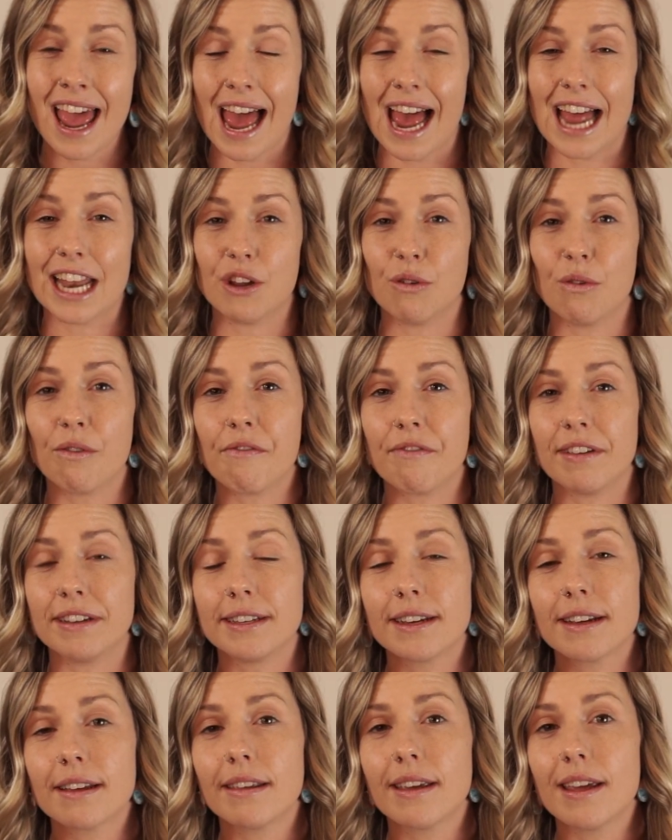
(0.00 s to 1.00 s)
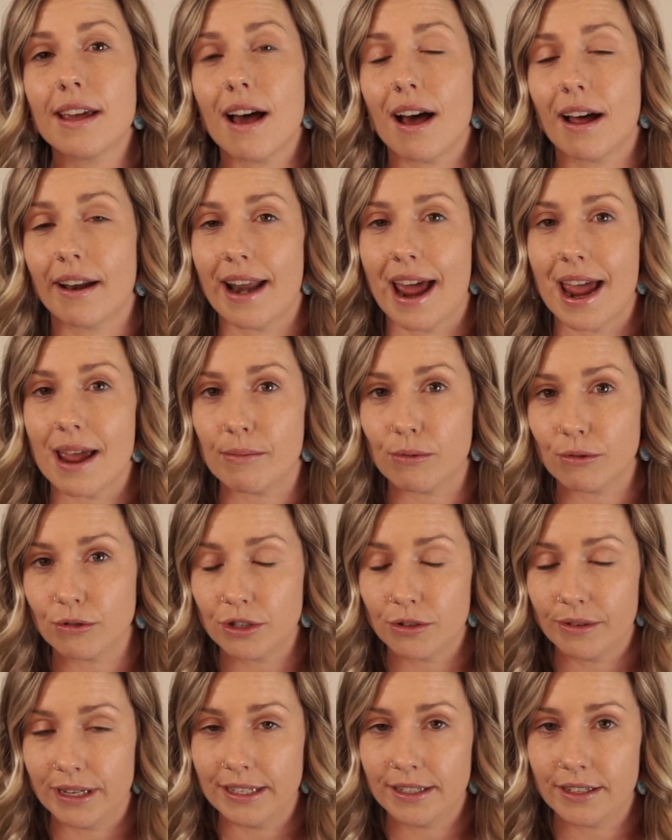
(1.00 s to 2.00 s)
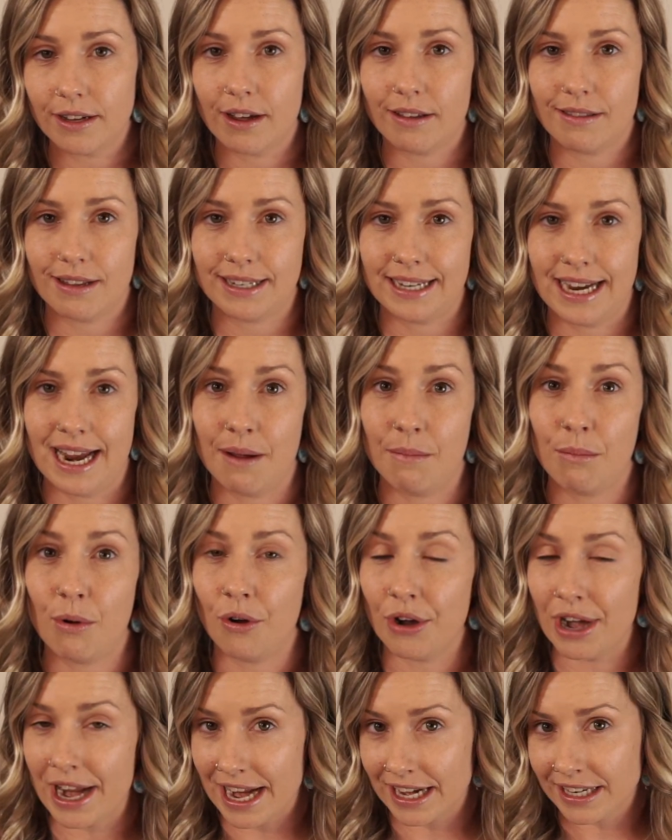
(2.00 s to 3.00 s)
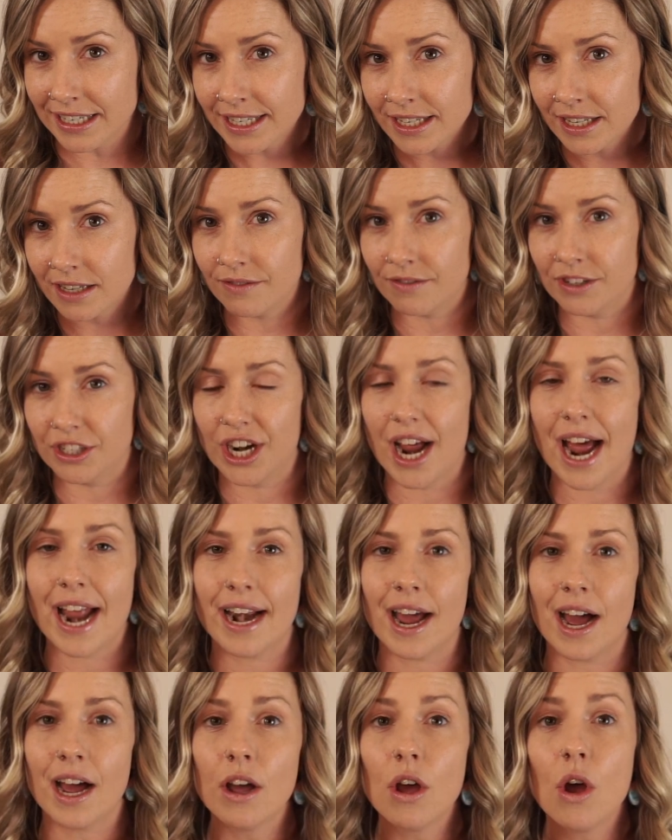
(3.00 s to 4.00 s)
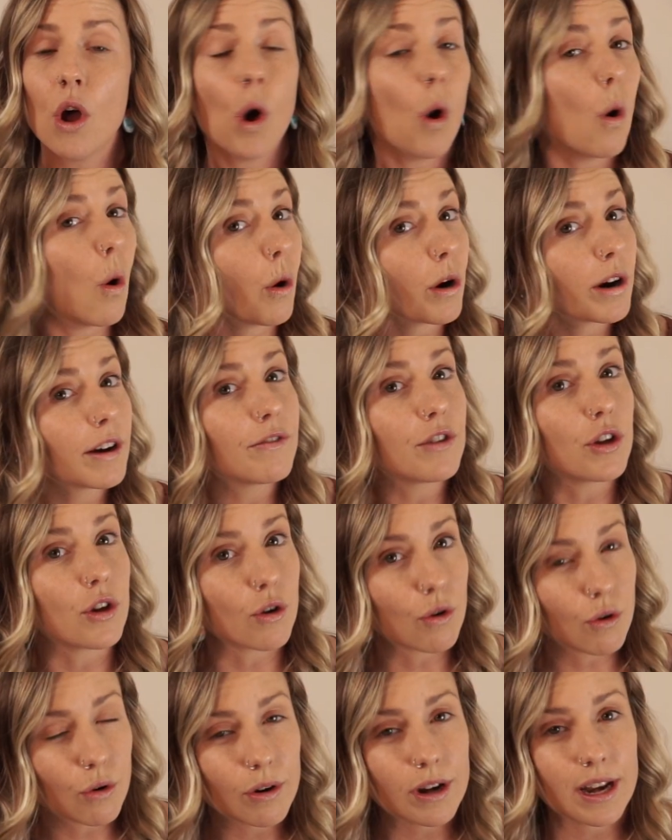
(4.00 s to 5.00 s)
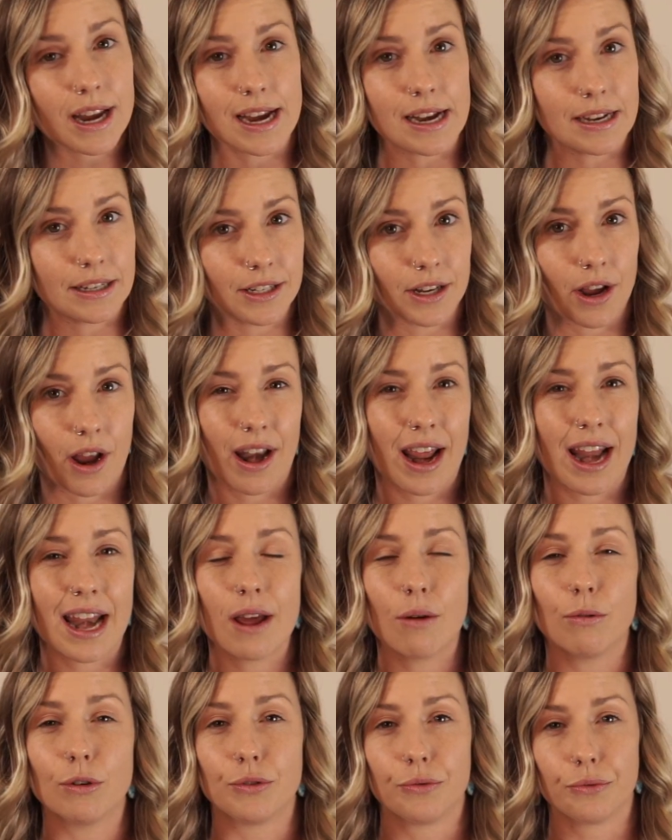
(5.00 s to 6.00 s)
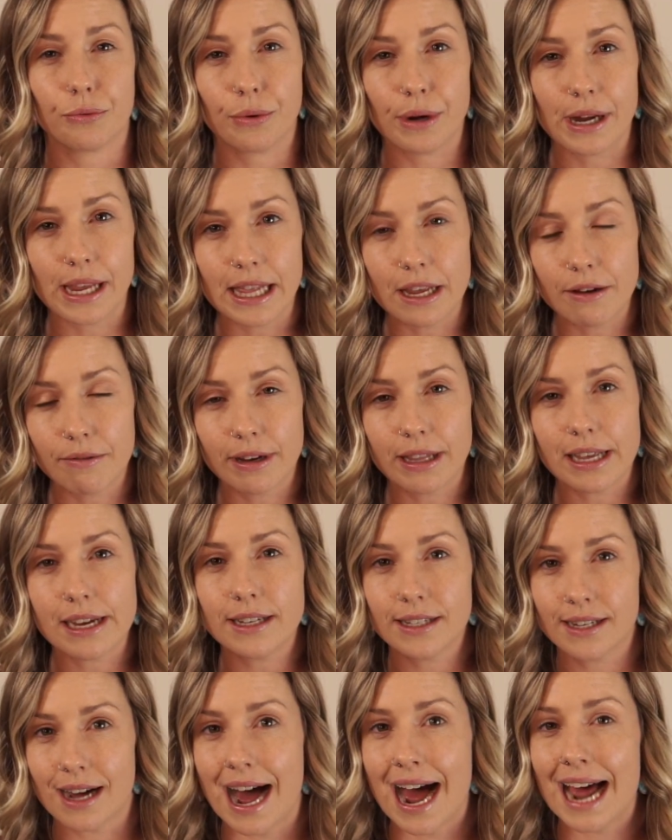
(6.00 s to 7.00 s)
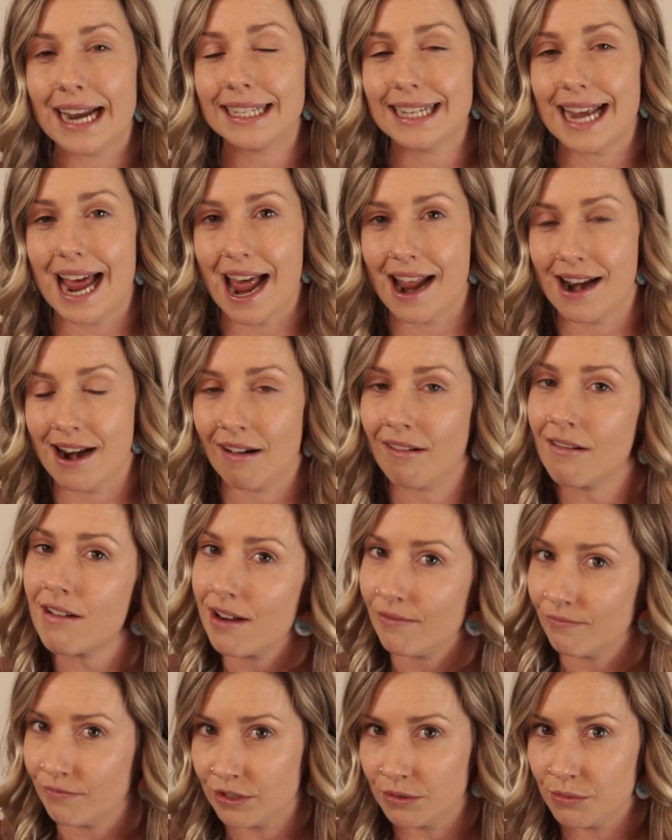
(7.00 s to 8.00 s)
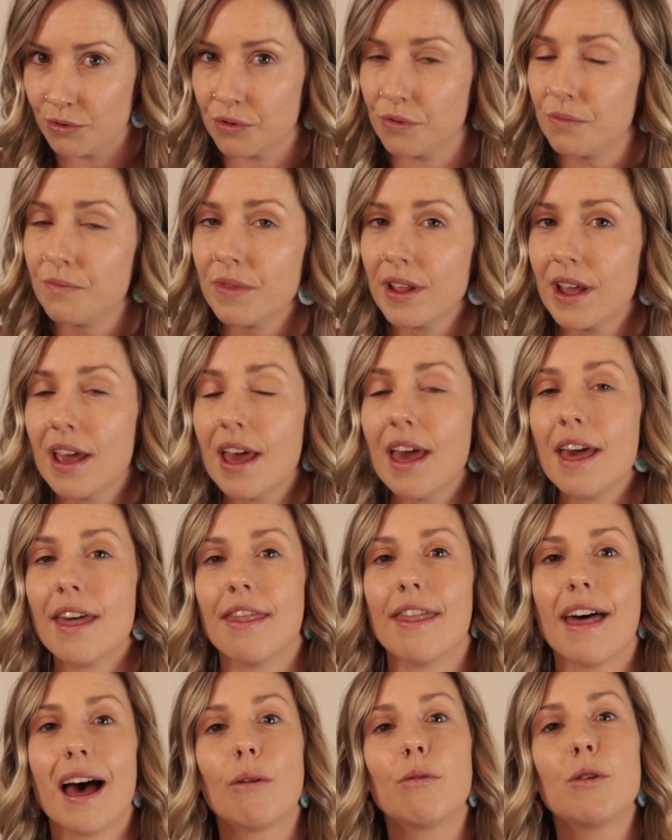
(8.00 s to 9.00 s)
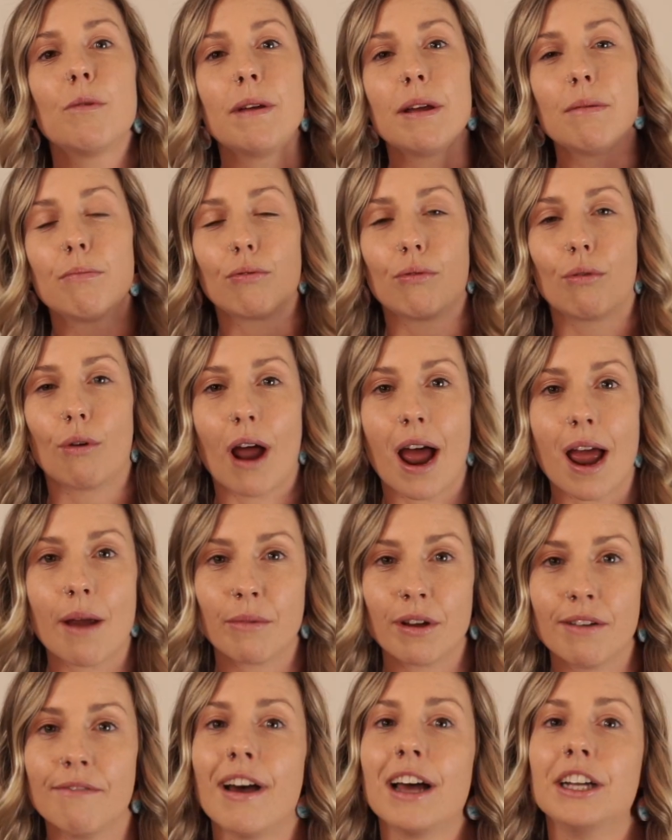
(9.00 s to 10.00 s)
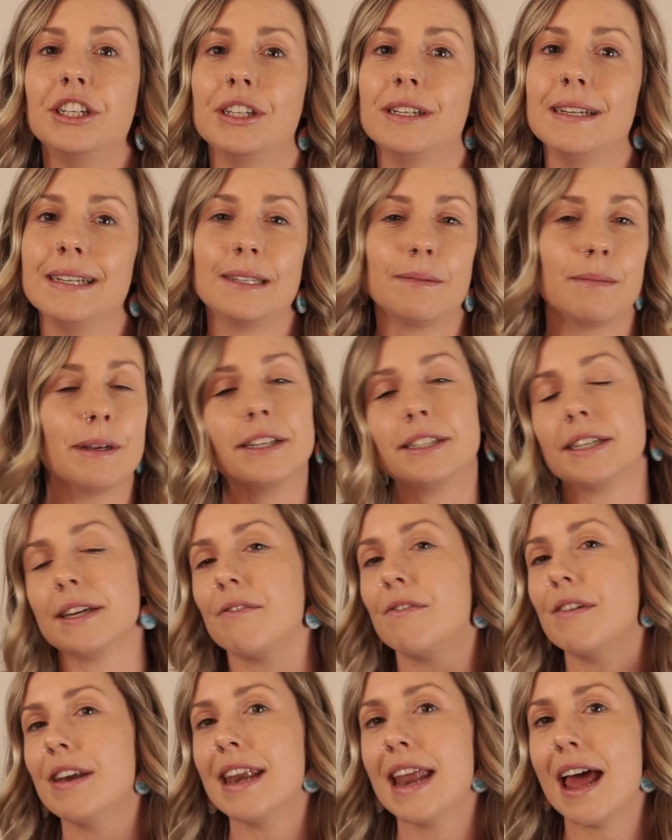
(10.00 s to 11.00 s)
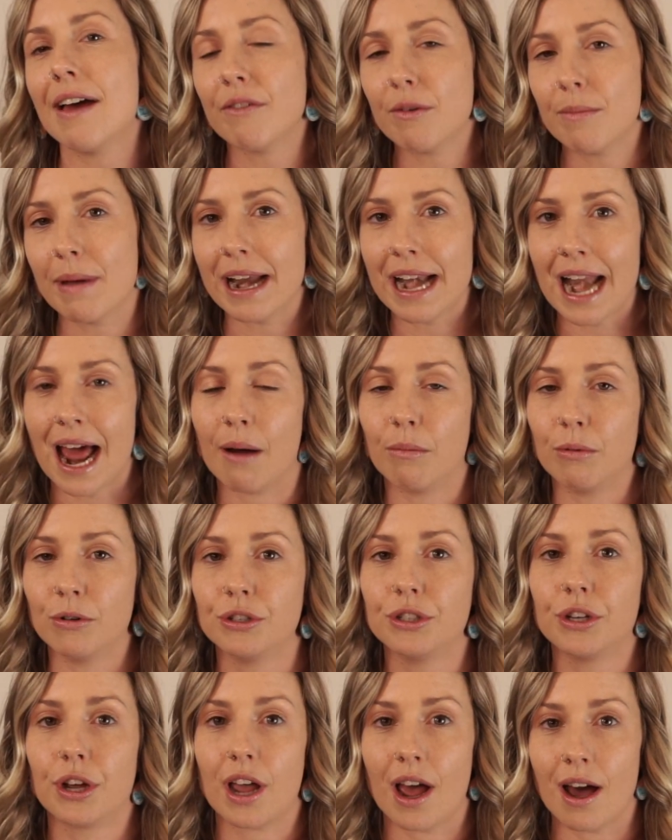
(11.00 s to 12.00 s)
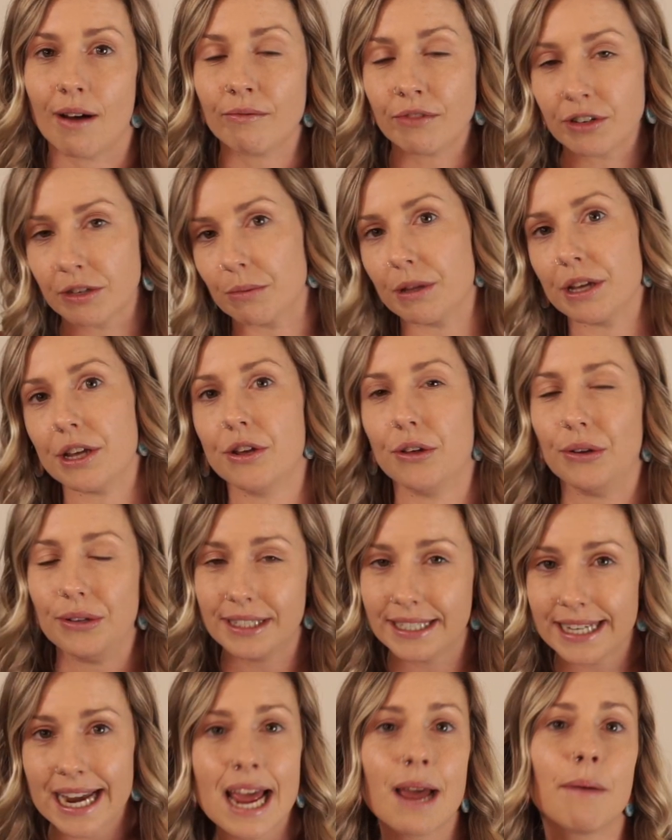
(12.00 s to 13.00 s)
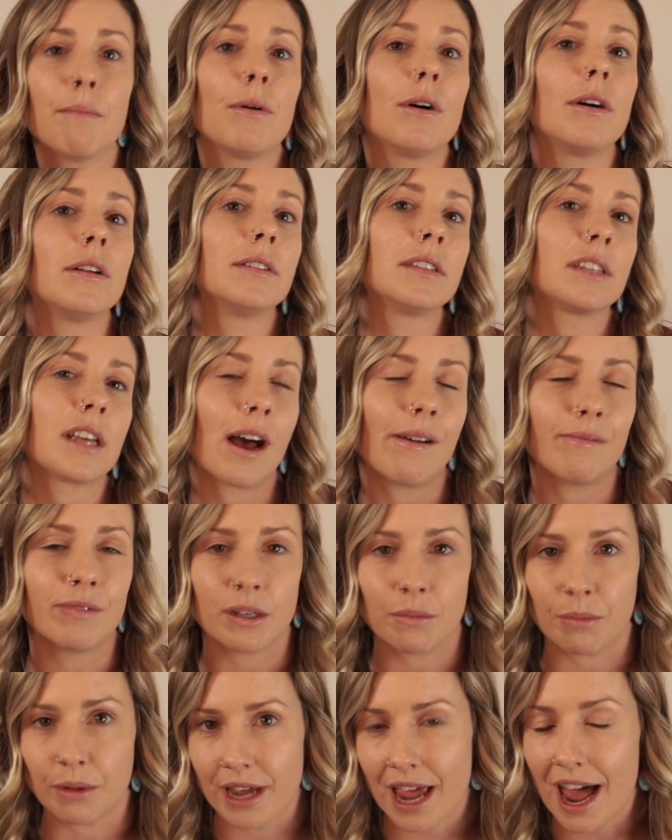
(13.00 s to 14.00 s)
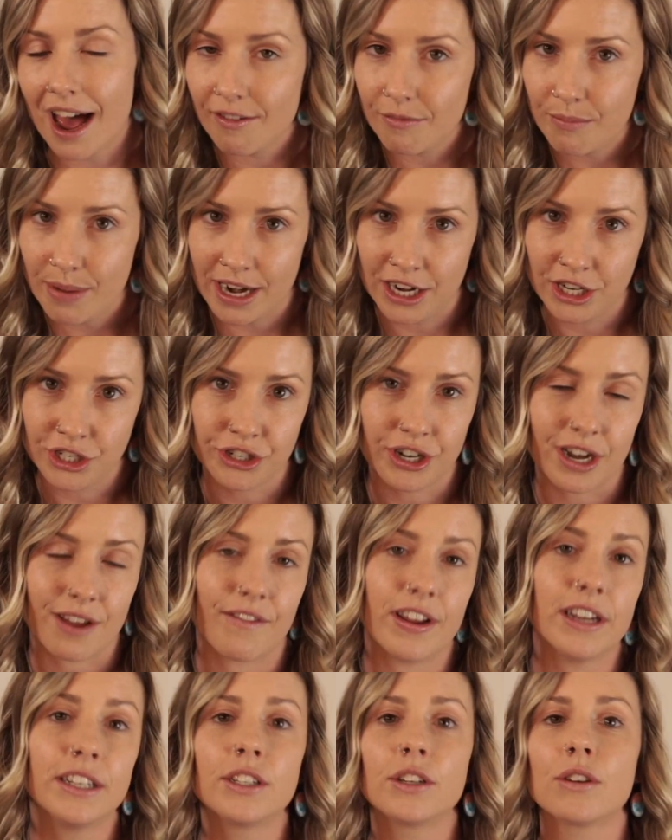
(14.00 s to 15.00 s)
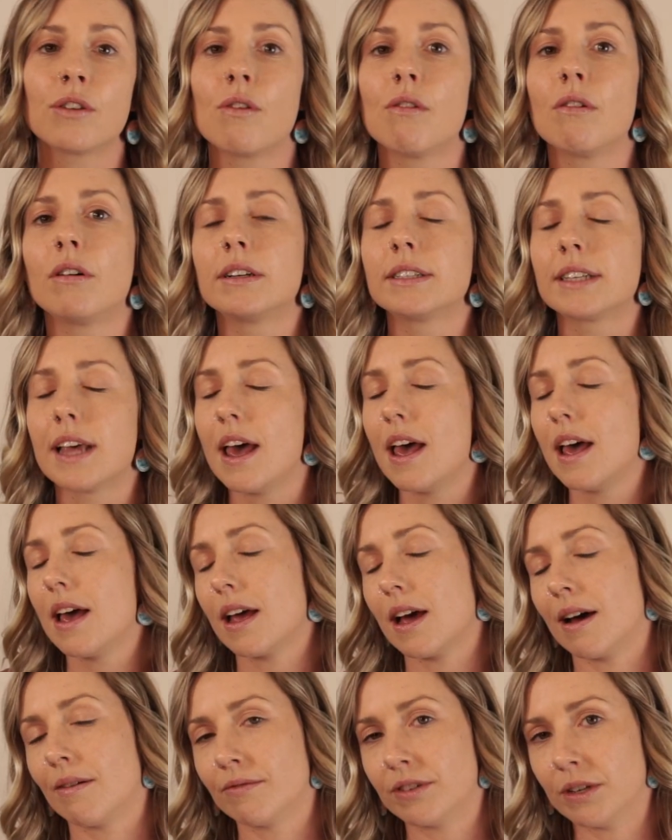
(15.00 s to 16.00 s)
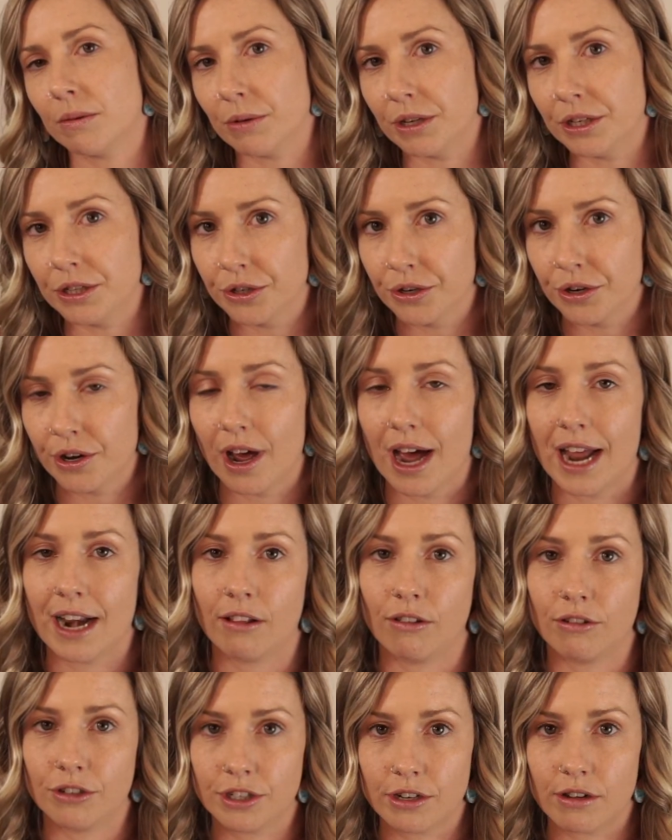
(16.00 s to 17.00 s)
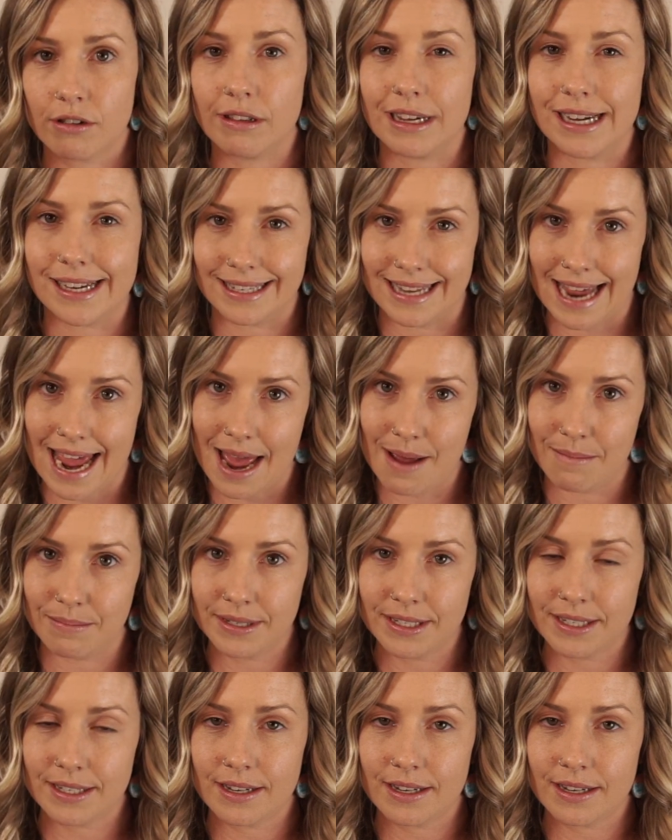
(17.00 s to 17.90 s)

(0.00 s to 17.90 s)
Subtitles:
and you were physically unable to insert the tampon into the vagina, or if you could insert it, it was really, really tight and uncomfortable. That would be primary vaginismus. You've never been able to comfortably use tampons, comfortably have penetrative intercourse, comfortably do gynaecological exams.